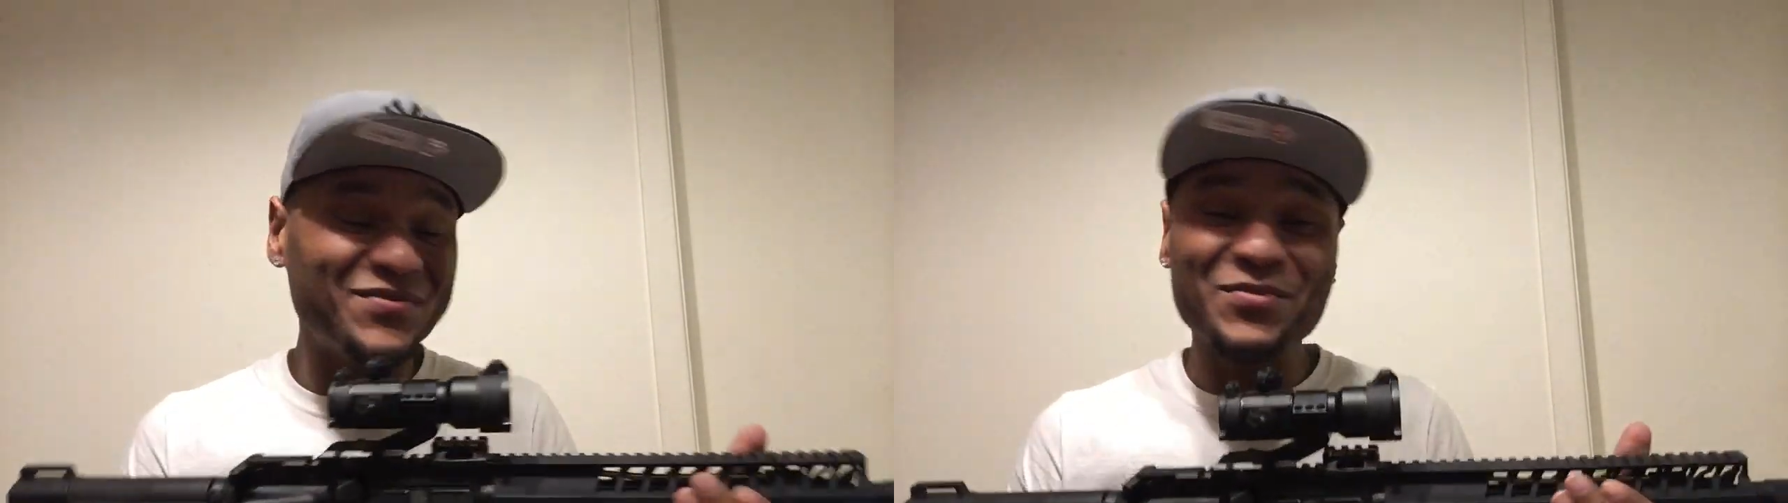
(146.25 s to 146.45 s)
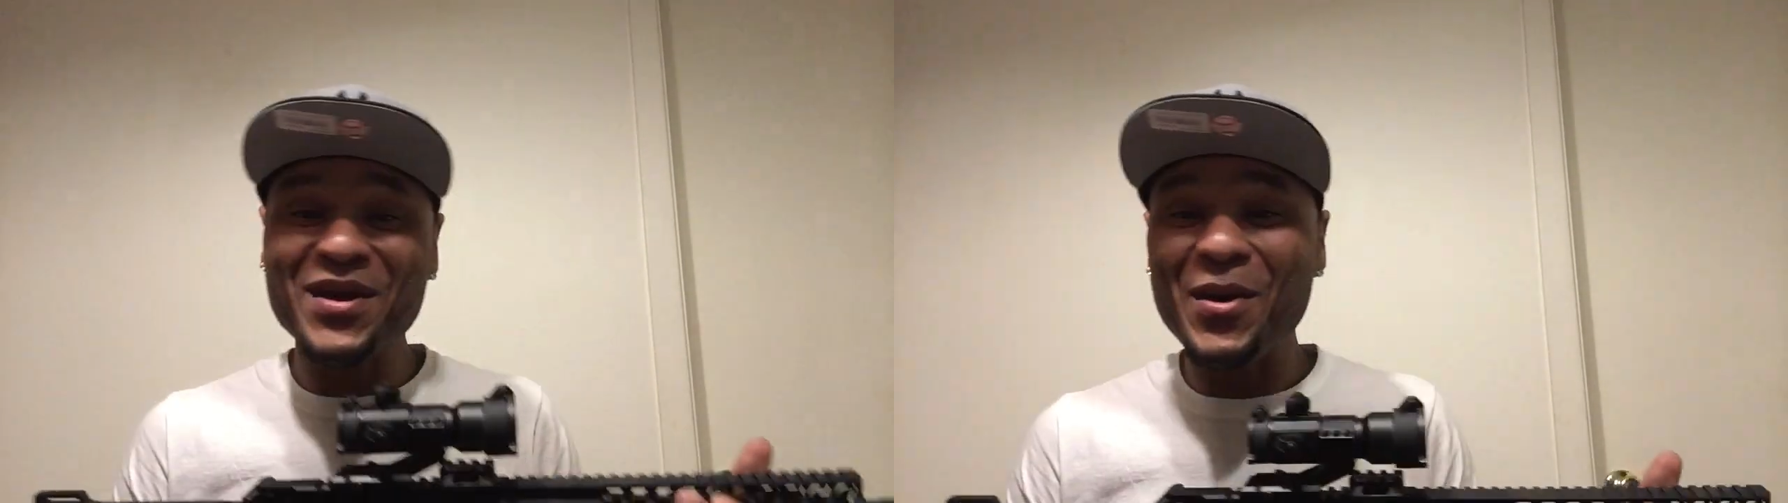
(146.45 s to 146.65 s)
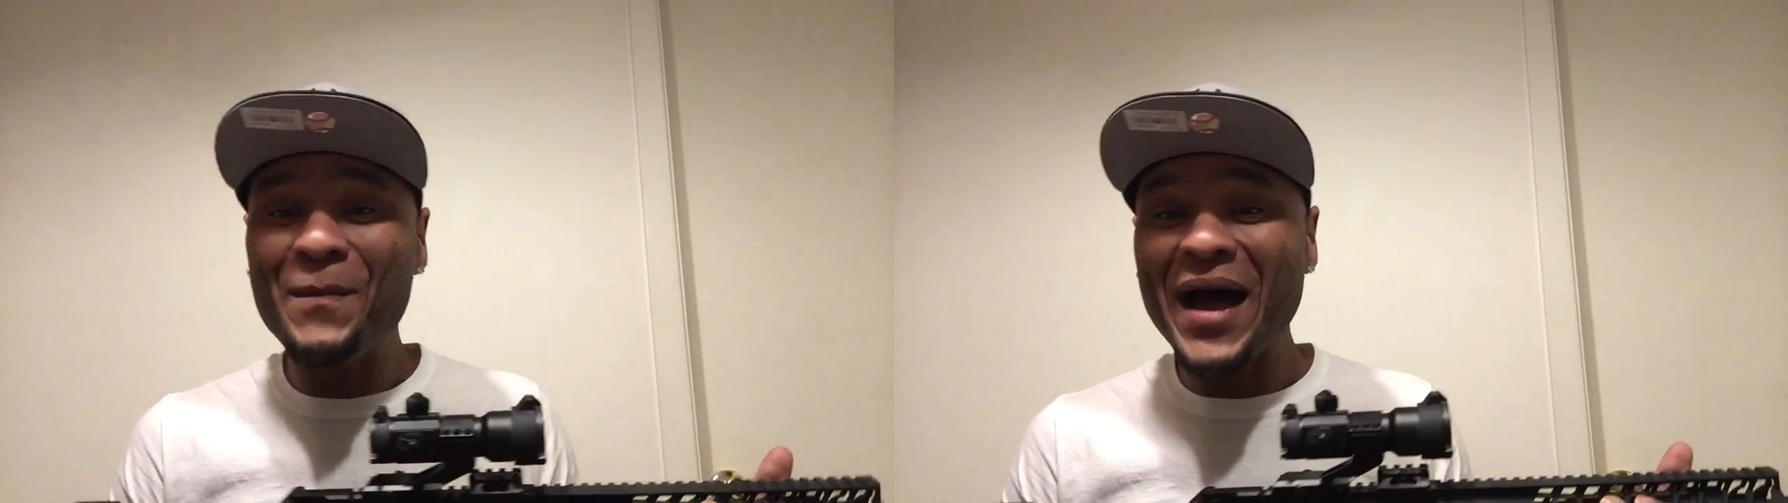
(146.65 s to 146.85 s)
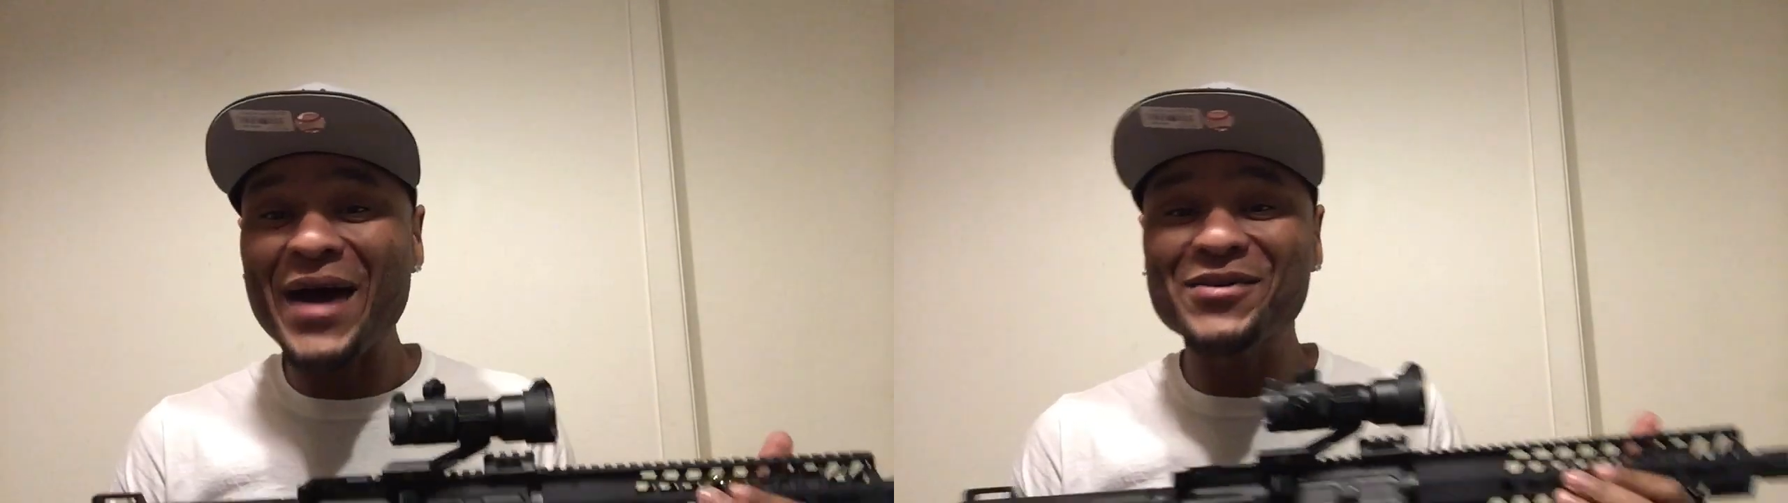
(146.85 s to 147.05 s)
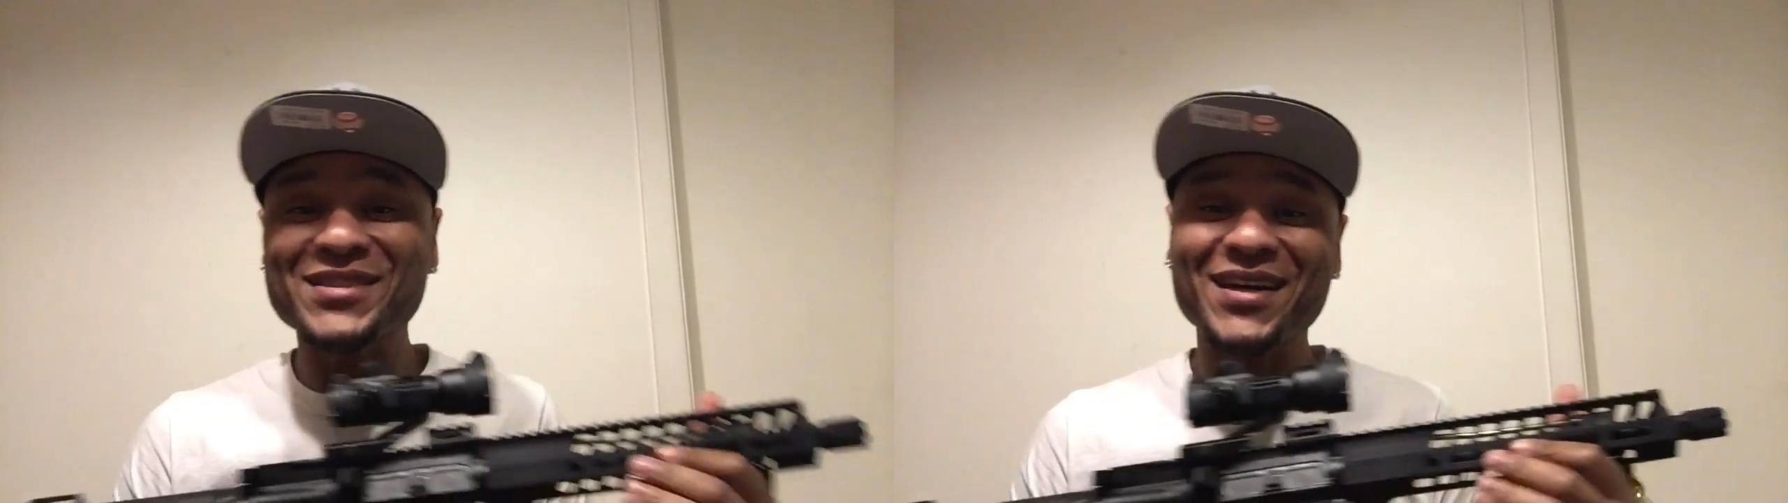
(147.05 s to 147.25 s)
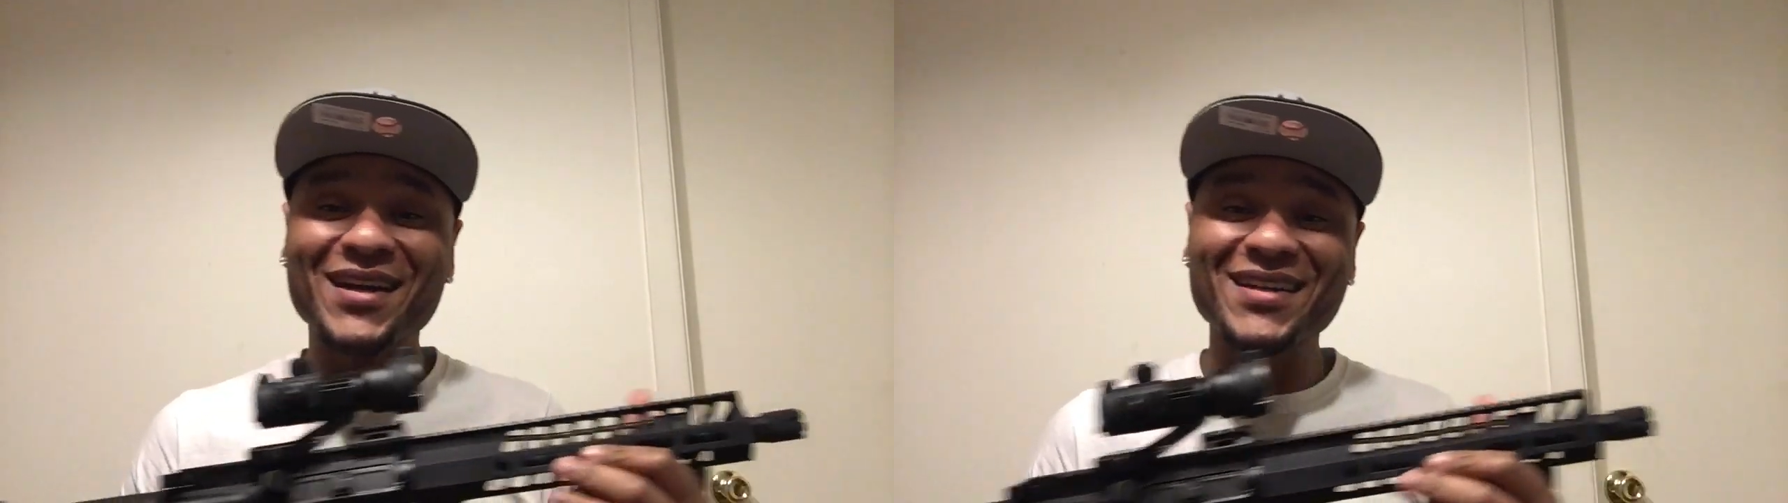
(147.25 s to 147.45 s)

If we make a pile sound,